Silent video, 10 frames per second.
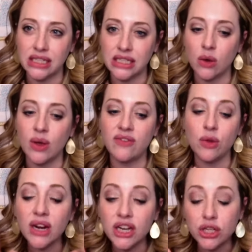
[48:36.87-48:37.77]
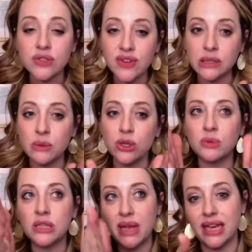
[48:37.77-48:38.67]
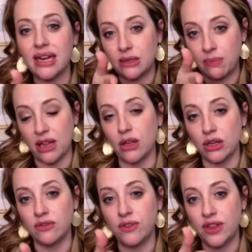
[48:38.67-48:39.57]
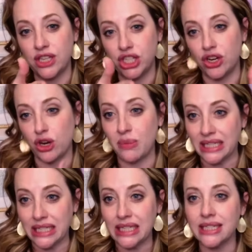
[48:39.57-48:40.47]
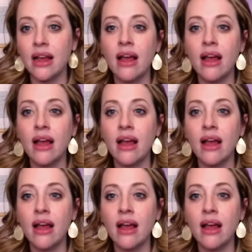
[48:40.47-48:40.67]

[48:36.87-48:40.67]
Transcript: so if you want to use facebook groups and make it as a pillar for this year in your business